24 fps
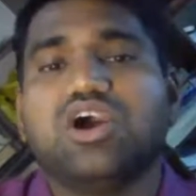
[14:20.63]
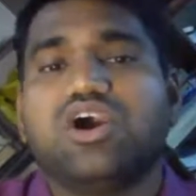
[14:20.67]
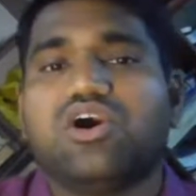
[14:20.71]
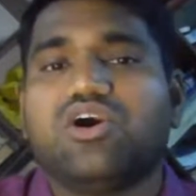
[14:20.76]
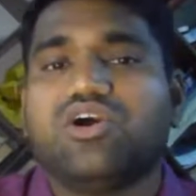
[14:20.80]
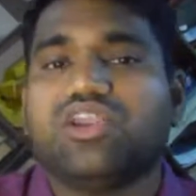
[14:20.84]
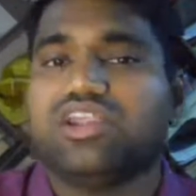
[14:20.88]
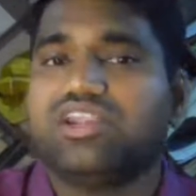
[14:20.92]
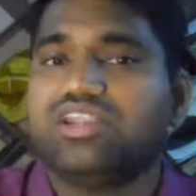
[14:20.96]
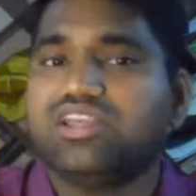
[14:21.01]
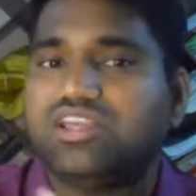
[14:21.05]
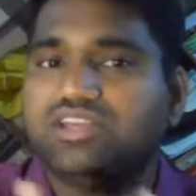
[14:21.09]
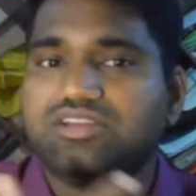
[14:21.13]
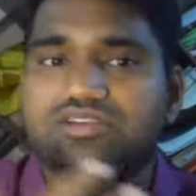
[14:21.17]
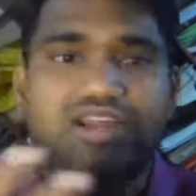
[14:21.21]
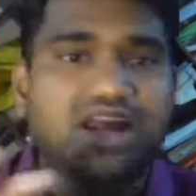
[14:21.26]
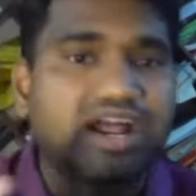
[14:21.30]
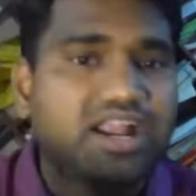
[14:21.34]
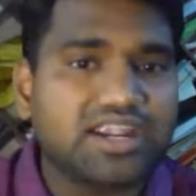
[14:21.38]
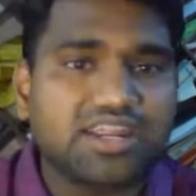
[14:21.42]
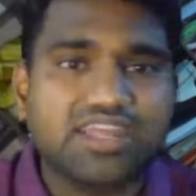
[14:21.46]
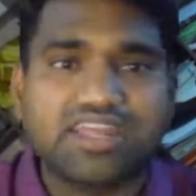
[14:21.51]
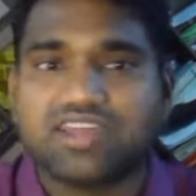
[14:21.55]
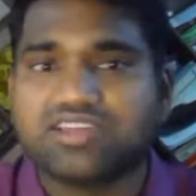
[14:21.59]
or any
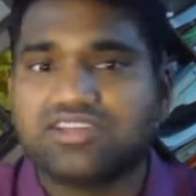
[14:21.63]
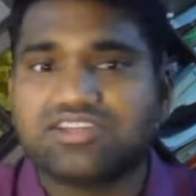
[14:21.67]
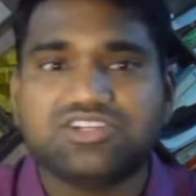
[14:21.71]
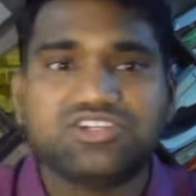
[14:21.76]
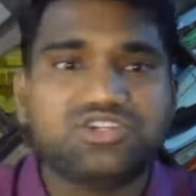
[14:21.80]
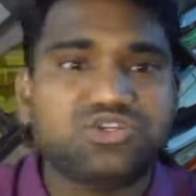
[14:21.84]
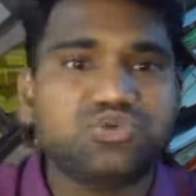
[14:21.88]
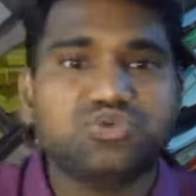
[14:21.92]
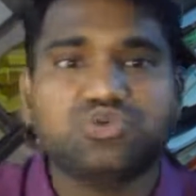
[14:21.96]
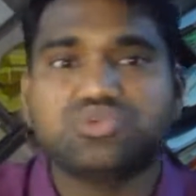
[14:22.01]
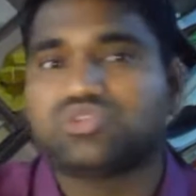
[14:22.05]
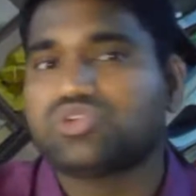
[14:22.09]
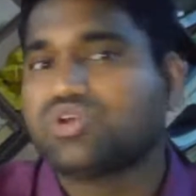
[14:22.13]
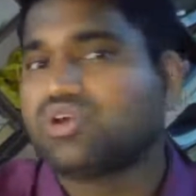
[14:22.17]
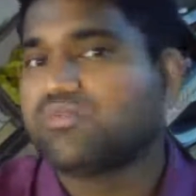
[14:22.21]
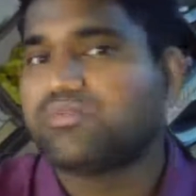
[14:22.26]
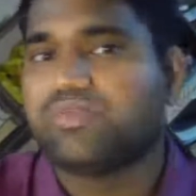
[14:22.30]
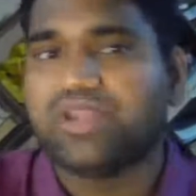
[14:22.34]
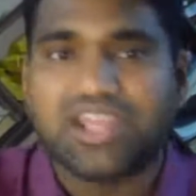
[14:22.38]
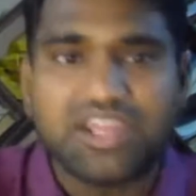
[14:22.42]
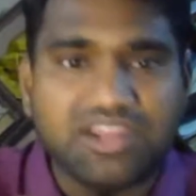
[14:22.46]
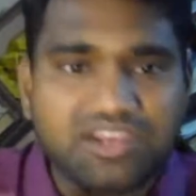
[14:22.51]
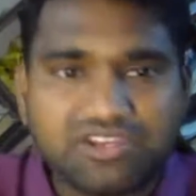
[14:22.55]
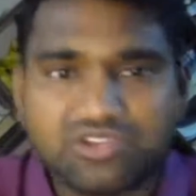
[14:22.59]
cardiac issues, or
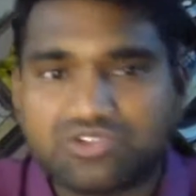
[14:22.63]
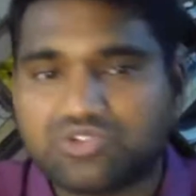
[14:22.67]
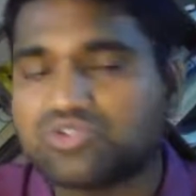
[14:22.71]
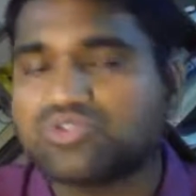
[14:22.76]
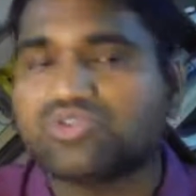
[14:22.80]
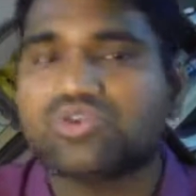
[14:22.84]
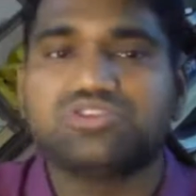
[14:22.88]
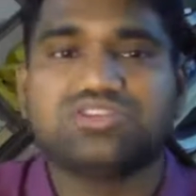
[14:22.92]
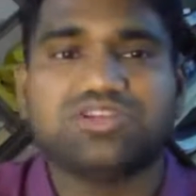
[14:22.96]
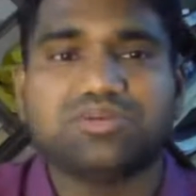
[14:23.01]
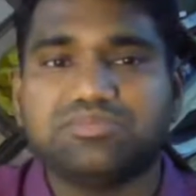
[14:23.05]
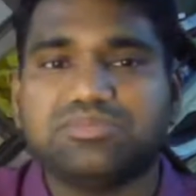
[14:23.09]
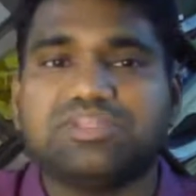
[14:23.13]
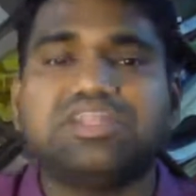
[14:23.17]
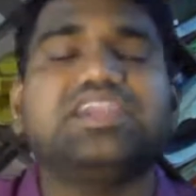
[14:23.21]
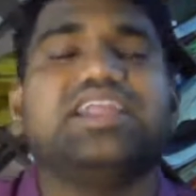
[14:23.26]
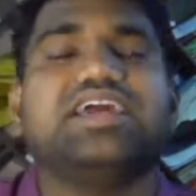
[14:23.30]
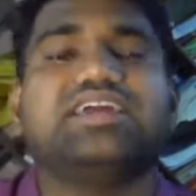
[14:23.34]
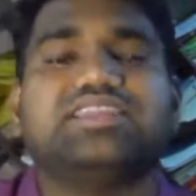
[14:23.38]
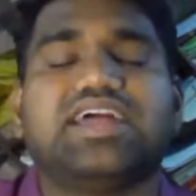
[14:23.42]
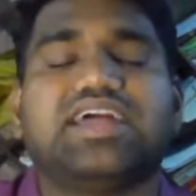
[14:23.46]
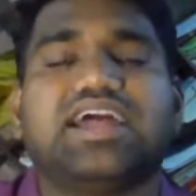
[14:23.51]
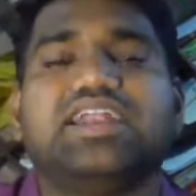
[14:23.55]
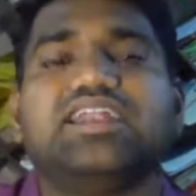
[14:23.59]
brain issues, or something
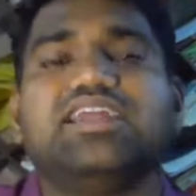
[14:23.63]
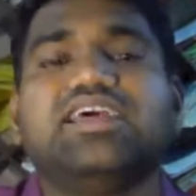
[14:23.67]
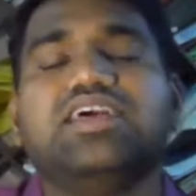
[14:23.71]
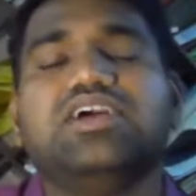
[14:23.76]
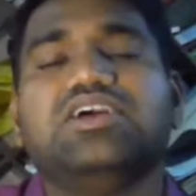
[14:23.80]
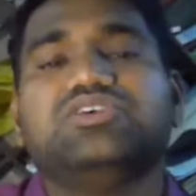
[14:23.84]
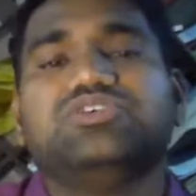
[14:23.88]
like that.